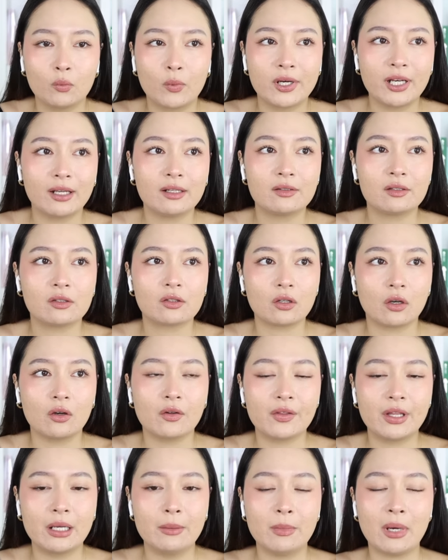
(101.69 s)
When I saw
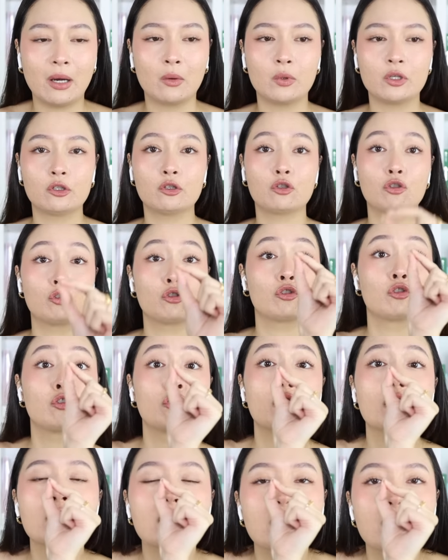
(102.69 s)
them, I was
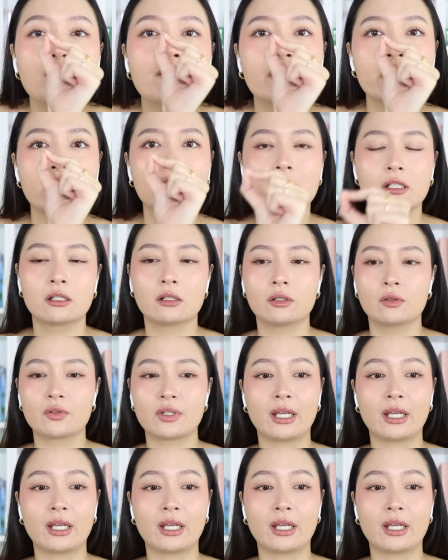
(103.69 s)
so freaking close.